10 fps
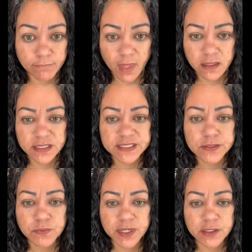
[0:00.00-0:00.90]
this is
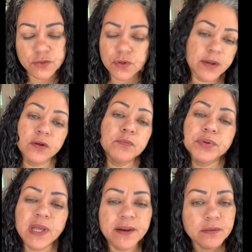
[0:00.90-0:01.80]
what I do. I don't
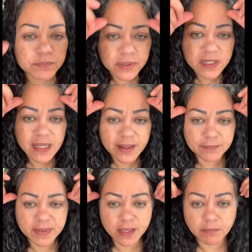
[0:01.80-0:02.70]
put a lot of
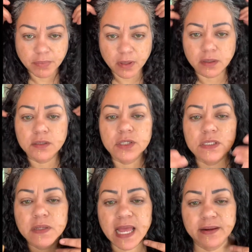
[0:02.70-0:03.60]
makeup on. I
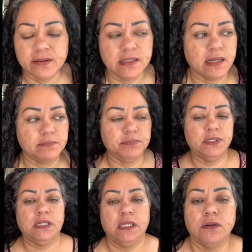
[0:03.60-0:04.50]
just kind of like put
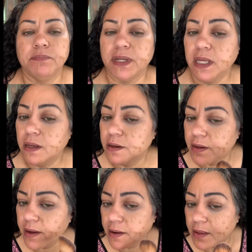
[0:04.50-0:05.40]
a little bit here and
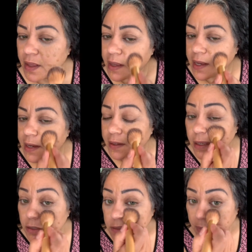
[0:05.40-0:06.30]
there, and I
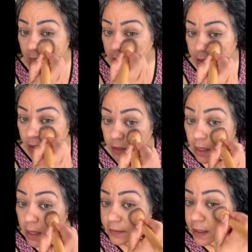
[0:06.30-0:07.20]
just pat it in.
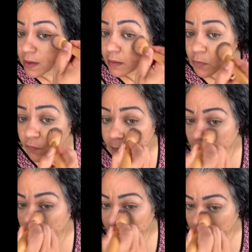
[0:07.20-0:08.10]
Now I move my
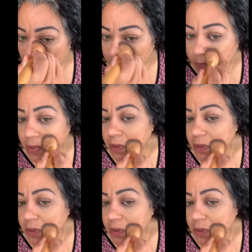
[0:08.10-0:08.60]
way up.